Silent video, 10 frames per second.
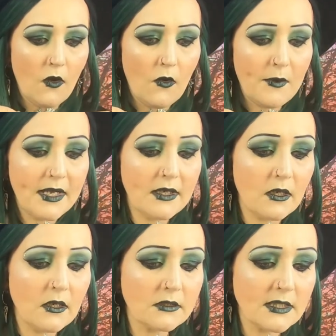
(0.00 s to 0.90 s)
Oh my
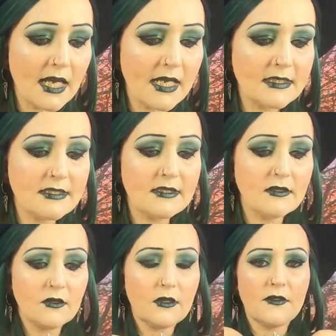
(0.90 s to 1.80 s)
God,
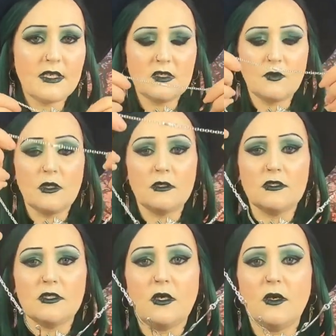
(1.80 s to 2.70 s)
guys, look at this one.
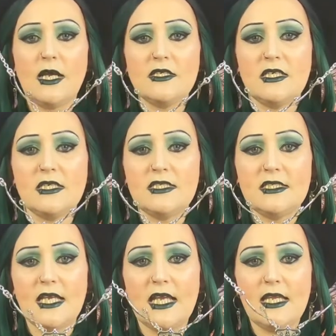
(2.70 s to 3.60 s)
So as you can
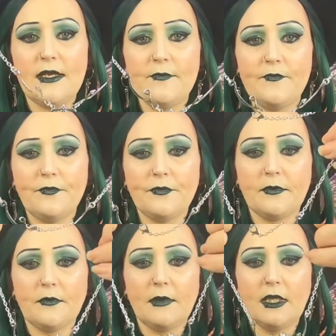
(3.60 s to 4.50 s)
see,
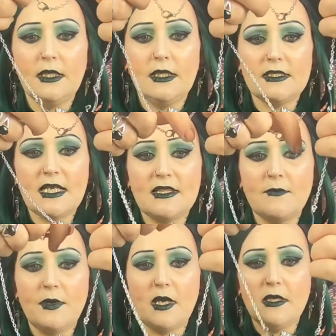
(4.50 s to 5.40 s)
it's like
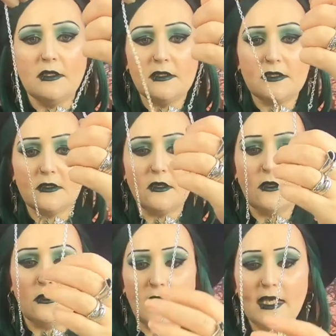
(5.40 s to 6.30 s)
the bird
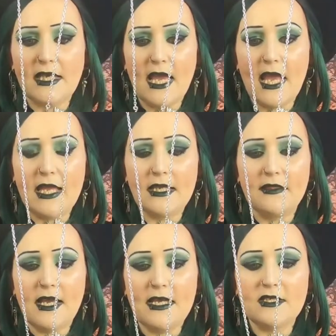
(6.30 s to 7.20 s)
skull again,
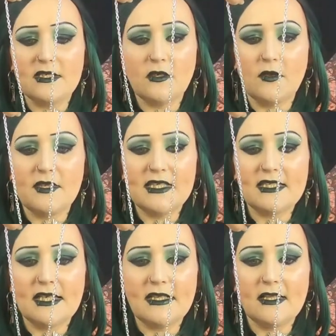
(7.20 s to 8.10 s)
and then she's got
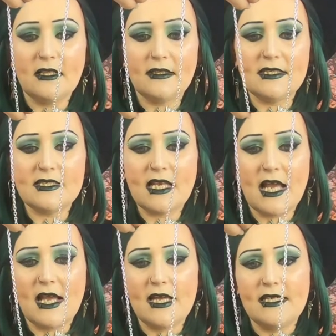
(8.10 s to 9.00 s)
this little
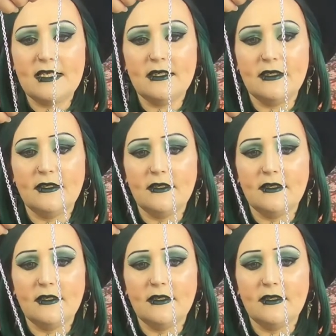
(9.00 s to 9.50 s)
design